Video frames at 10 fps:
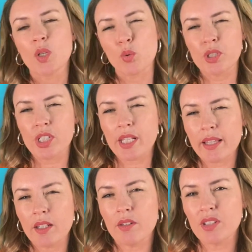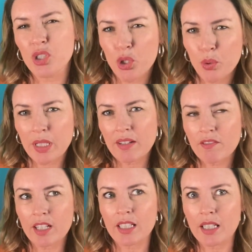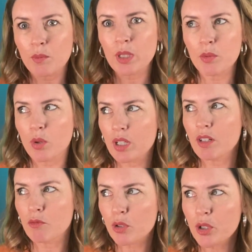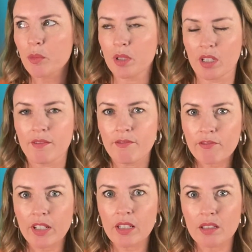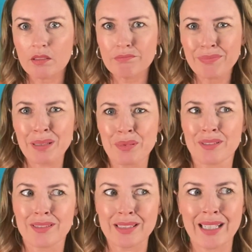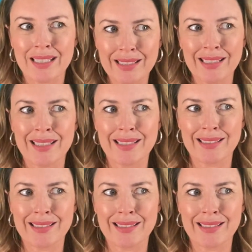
Would you say that you're intuitive? Like when you walk in a room, you can feel people's energy